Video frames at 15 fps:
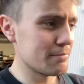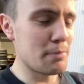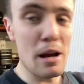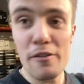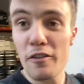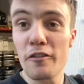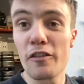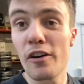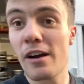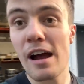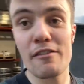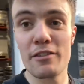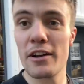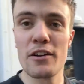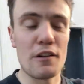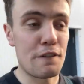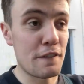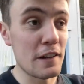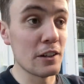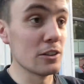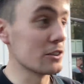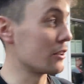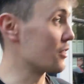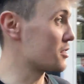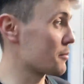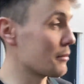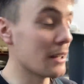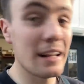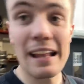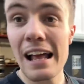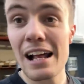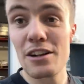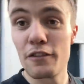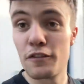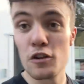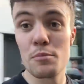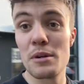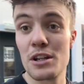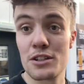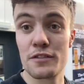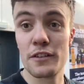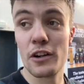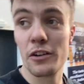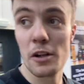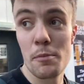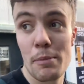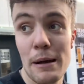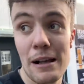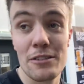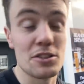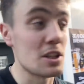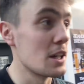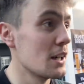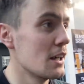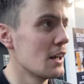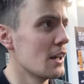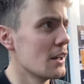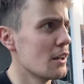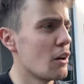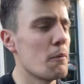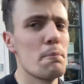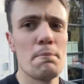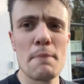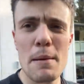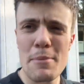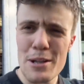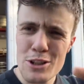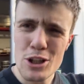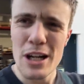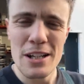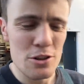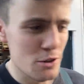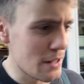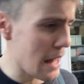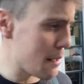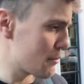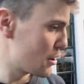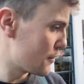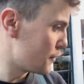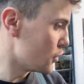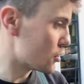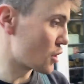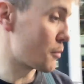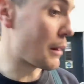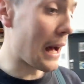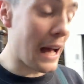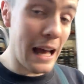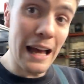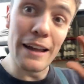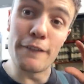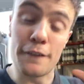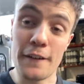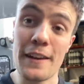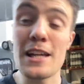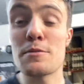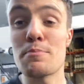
perfect for having out in the field or something like that, a few beers for all your pals. I'll maybe try and do them in the future, but for this